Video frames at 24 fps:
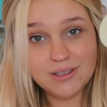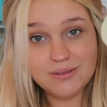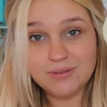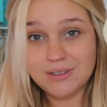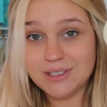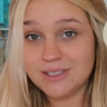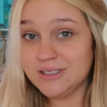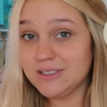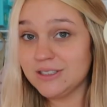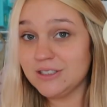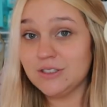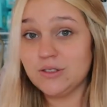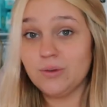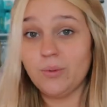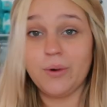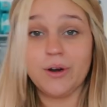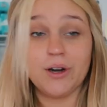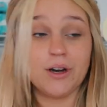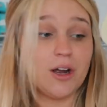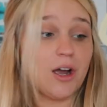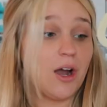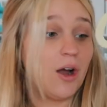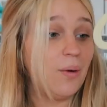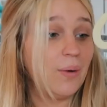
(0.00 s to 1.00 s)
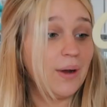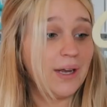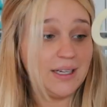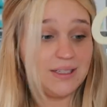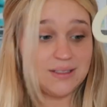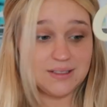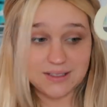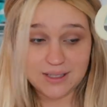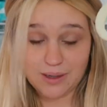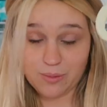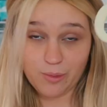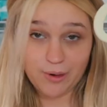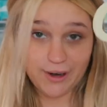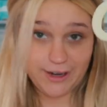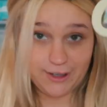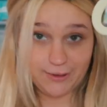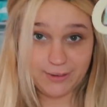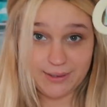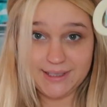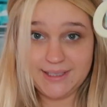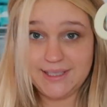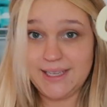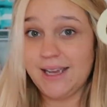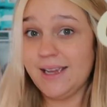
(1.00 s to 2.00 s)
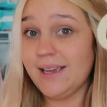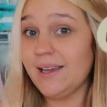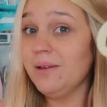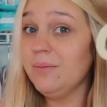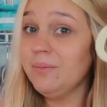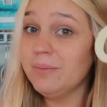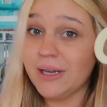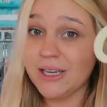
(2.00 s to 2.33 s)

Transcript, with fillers: This is we're going somewhere, we're taking